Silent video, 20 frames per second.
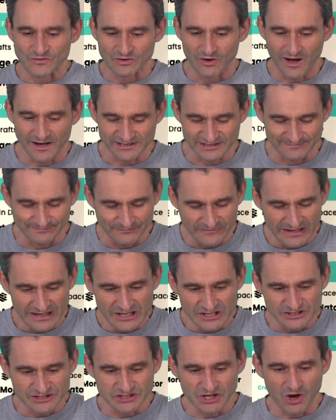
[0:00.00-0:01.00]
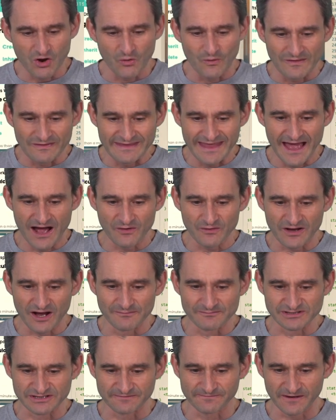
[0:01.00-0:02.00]
Awesome. So now
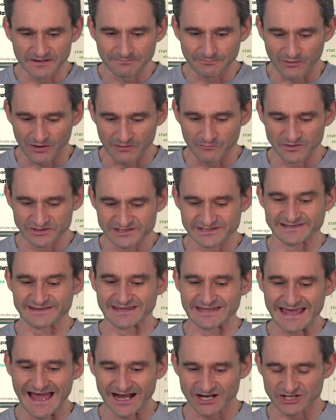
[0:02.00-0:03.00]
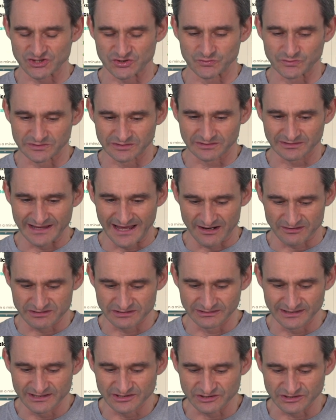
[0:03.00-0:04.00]
comes the fun part, which is the actual
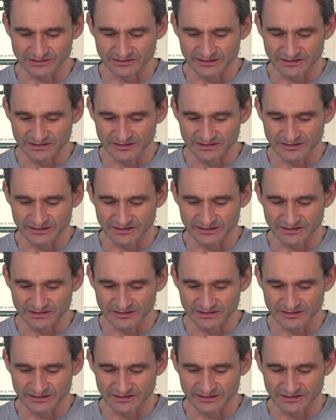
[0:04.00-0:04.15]
calculation.